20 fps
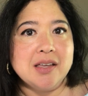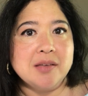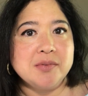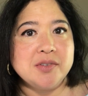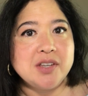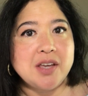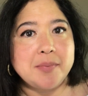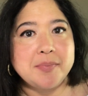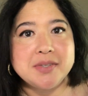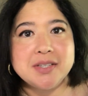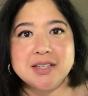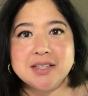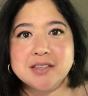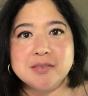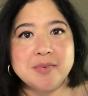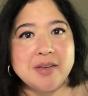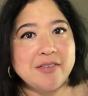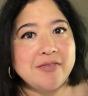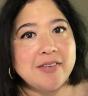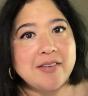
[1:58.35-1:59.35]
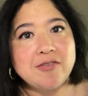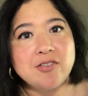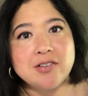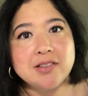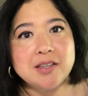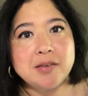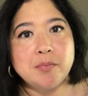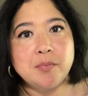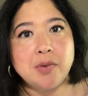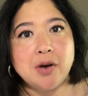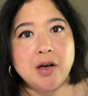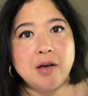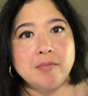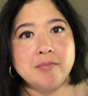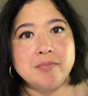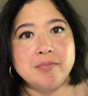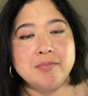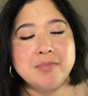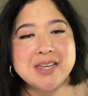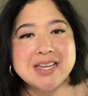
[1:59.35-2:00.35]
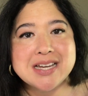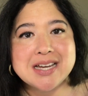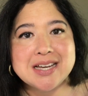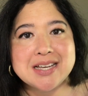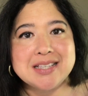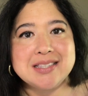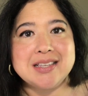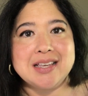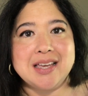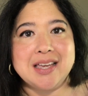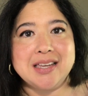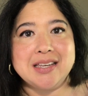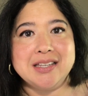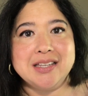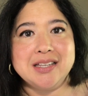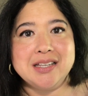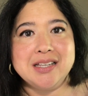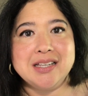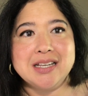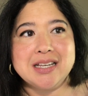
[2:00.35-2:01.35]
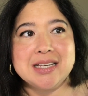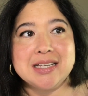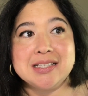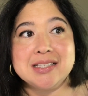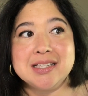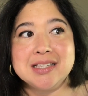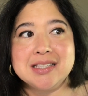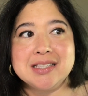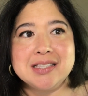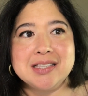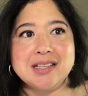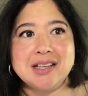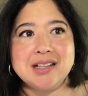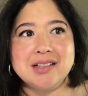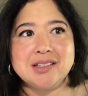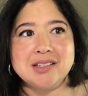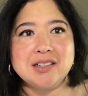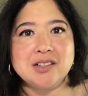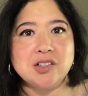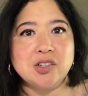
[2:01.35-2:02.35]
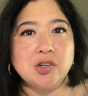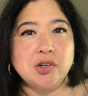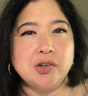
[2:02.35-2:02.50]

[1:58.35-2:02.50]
Chapstick is my favorite lip balm because it's a little